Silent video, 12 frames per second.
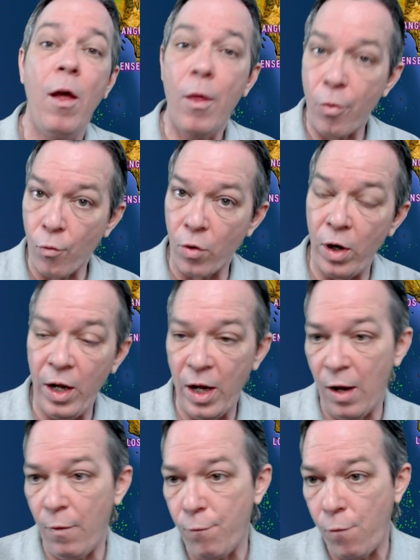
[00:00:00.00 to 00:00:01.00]
three
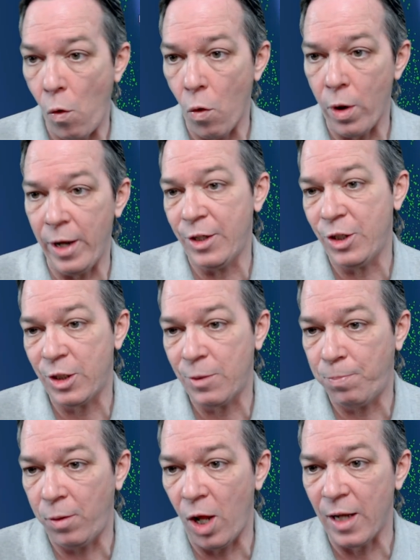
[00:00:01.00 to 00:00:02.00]
and four inches
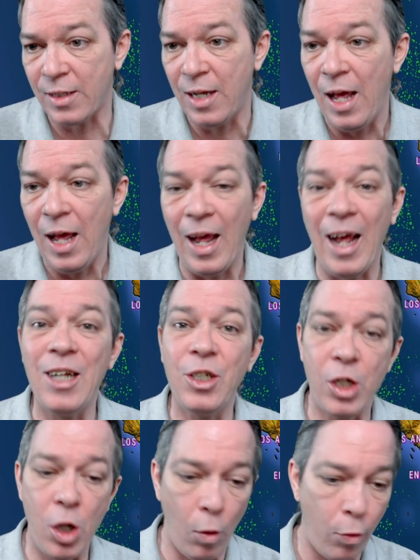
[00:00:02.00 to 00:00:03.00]
plus as you
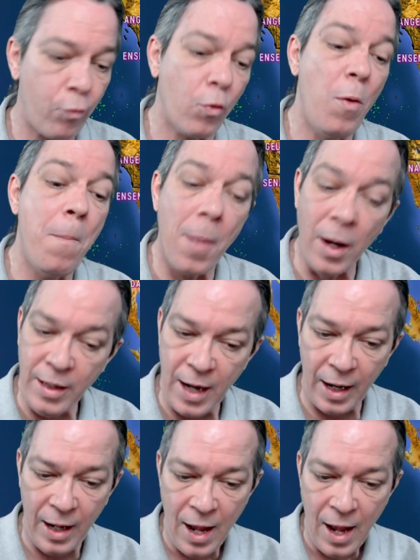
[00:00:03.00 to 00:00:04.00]
go through Monday.